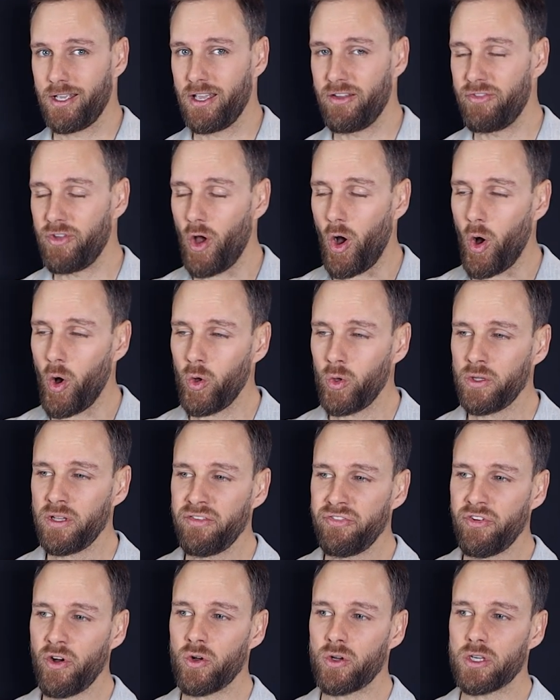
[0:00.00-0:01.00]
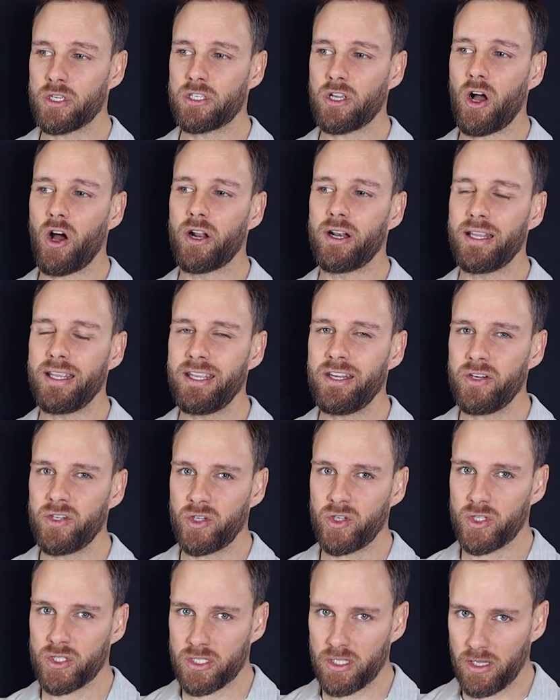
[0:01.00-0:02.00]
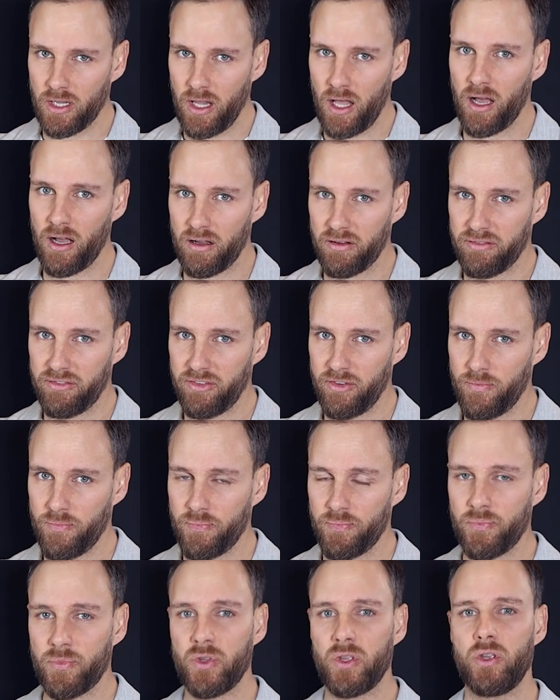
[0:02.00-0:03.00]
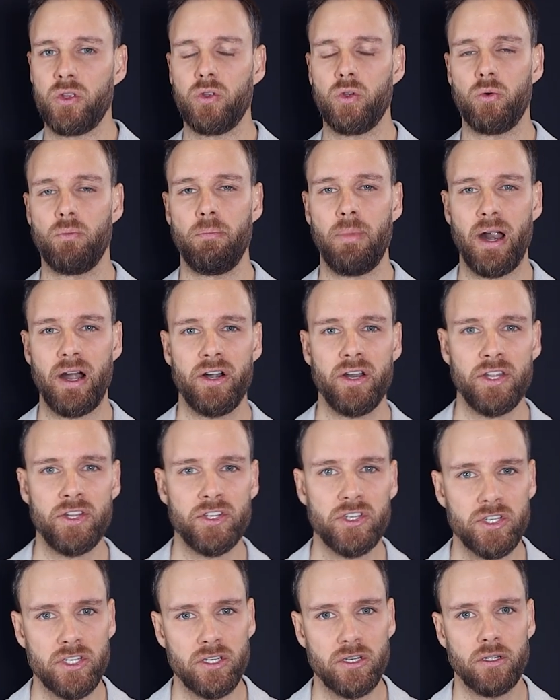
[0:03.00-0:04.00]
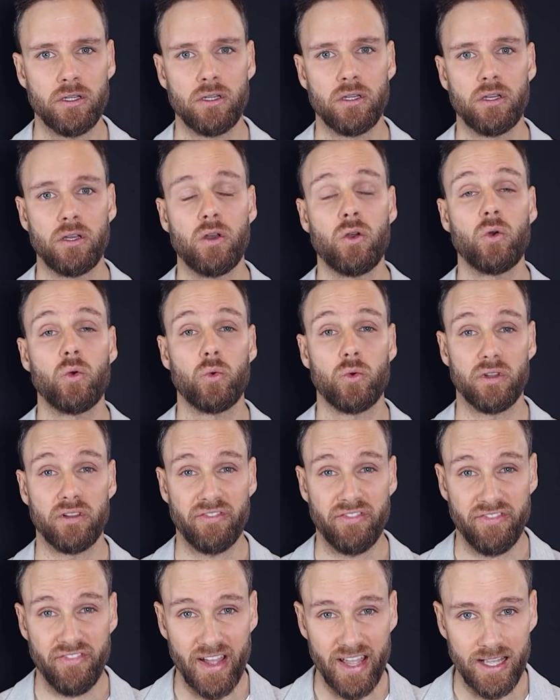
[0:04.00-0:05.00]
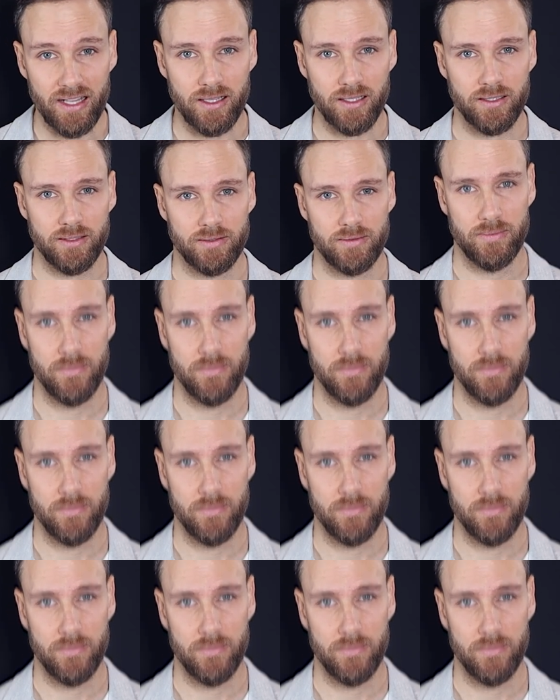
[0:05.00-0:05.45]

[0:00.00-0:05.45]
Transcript: if you only focus on eros love, your marriage will fail.